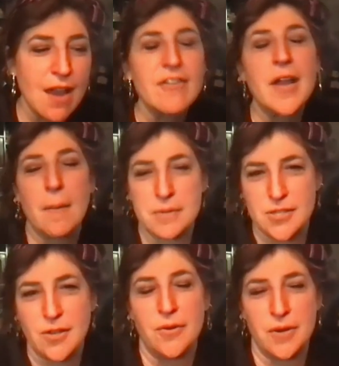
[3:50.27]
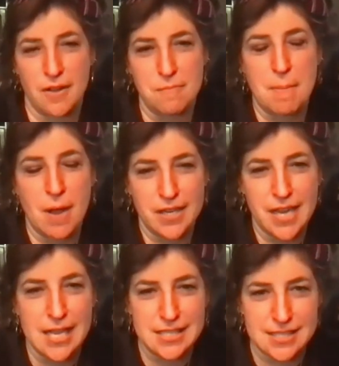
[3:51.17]
Every episode of my
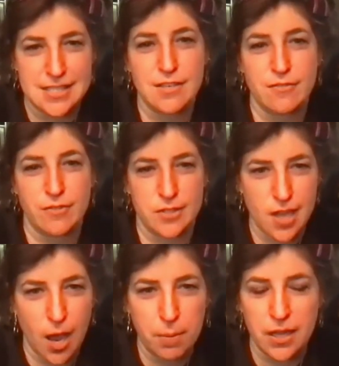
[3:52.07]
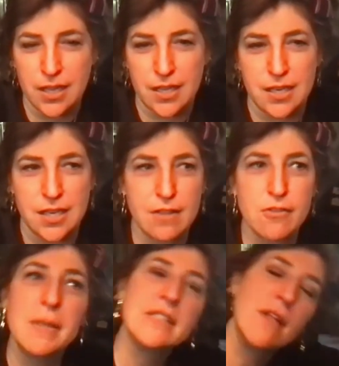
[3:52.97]
podcast is a different topic in either
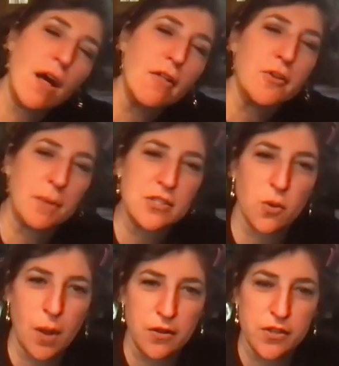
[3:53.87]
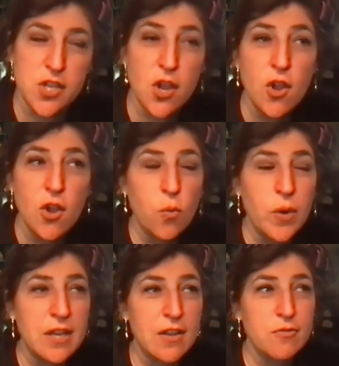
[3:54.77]
mental health or mental wellness.
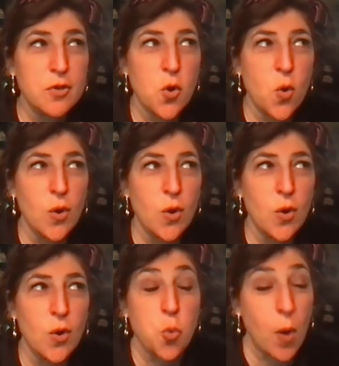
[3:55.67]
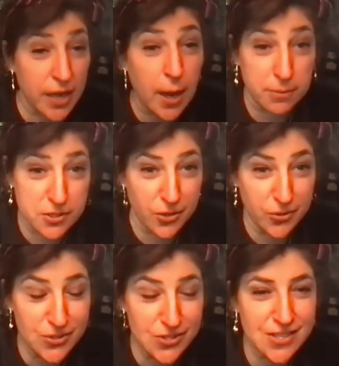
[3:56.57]
We have recorded 20
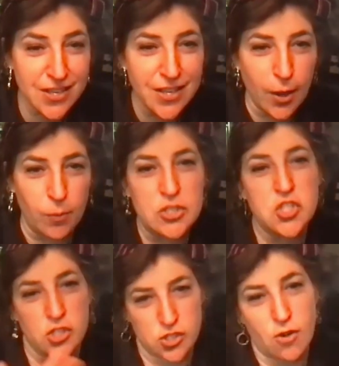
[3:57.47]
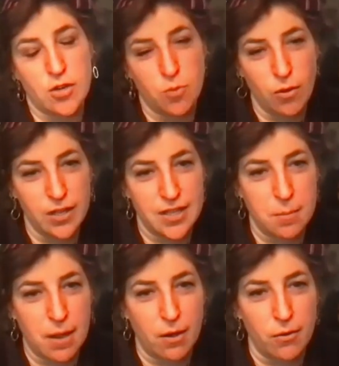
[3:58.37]
episodes and we just started rolling them
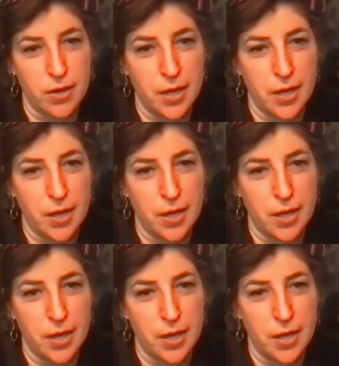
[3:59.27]
out.